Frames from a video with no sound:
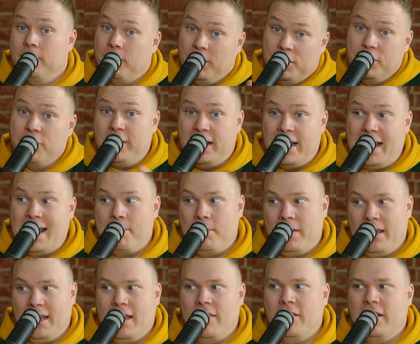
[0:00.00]
But you did hit
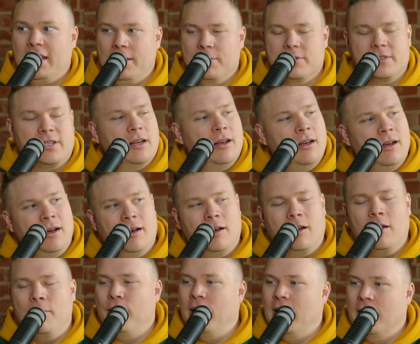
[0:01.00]
me. And then he was like, oh,
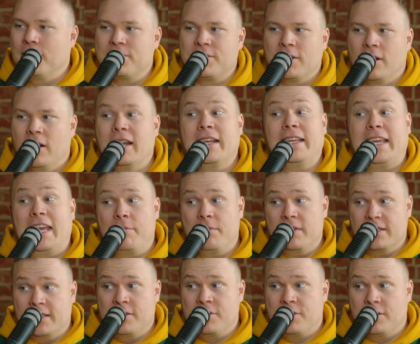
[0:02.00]
I mean, I'm sorry. And gave me
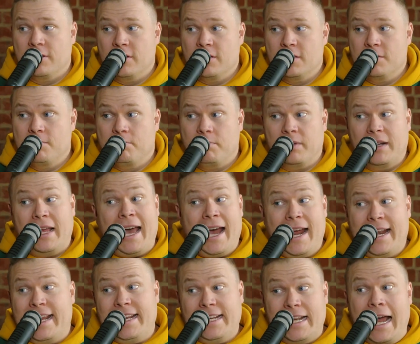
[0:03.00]
his insurance. But
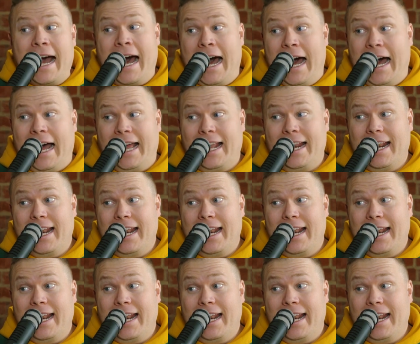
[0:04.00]
had he not.